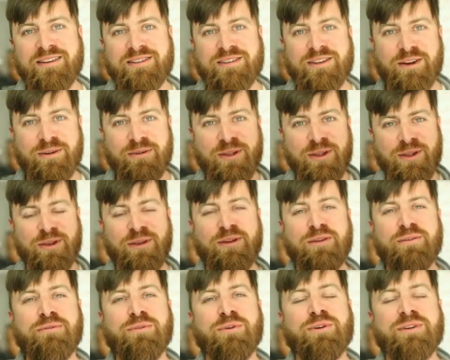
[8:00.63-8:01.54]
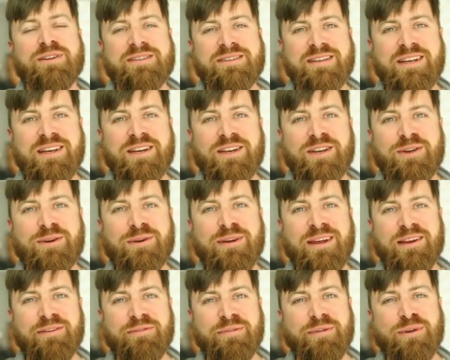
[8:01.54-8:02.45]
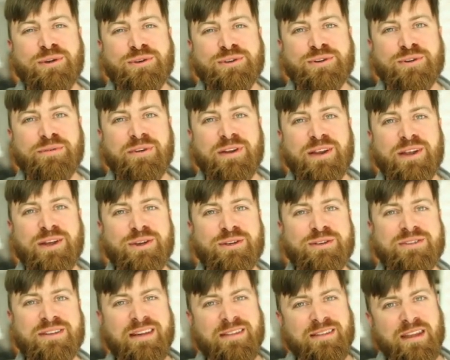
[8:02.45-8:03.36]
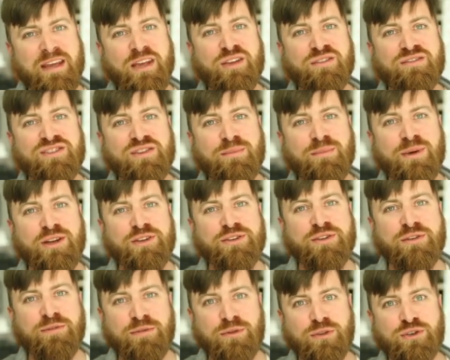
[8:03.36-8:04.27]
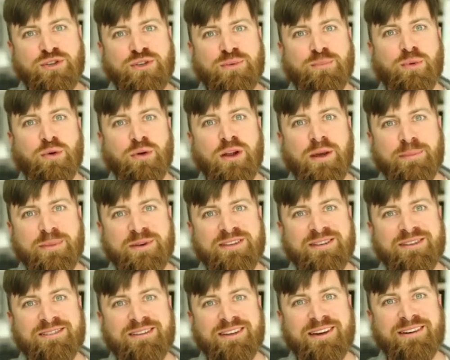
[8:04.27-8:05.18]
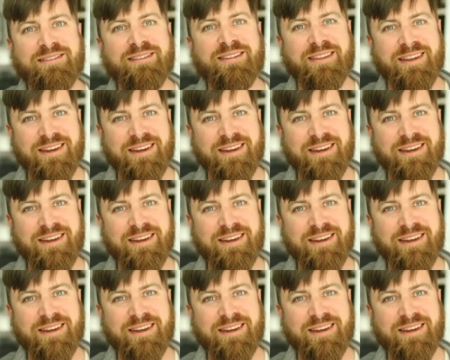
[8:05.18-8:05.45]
So looking forward to seeing you in future videos, and thank you so much for the support up until now.